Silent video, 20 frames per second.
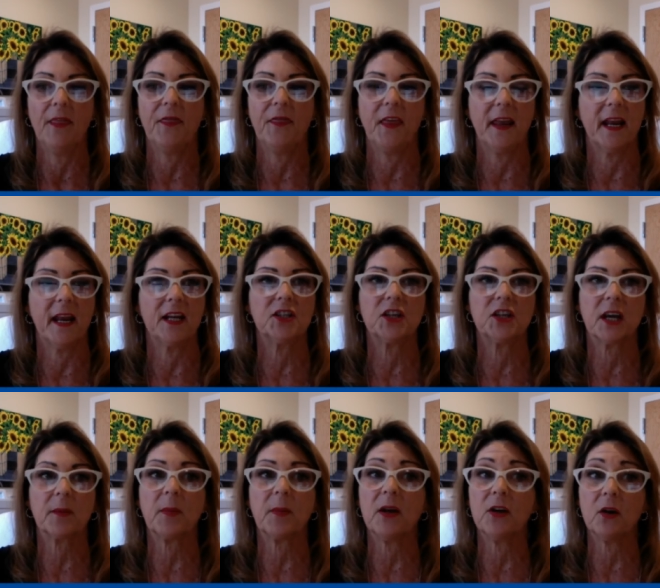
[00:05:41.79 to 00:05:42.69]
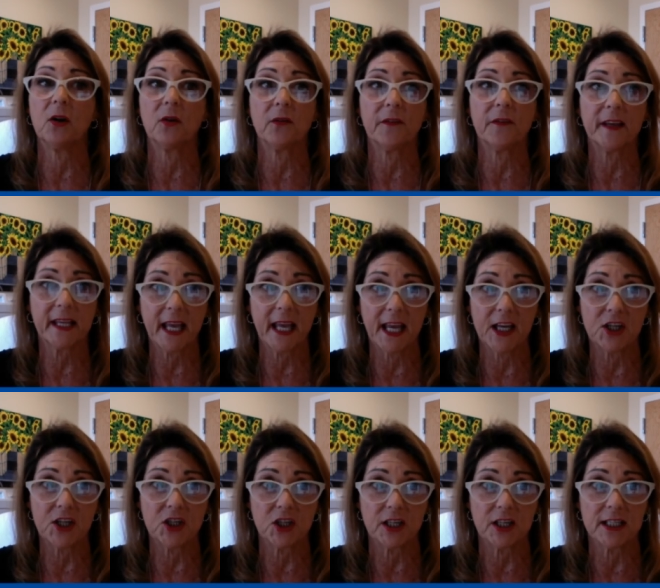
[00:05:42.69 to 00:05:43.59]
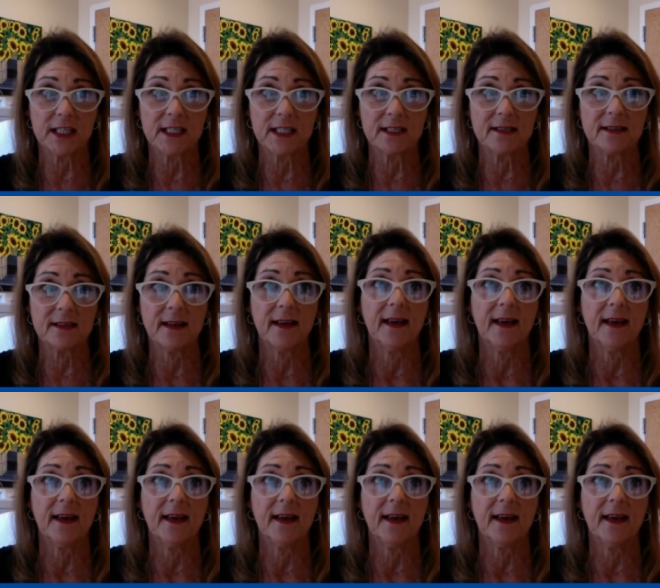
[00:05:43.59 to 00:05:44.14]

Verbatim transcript: Then I check my notifications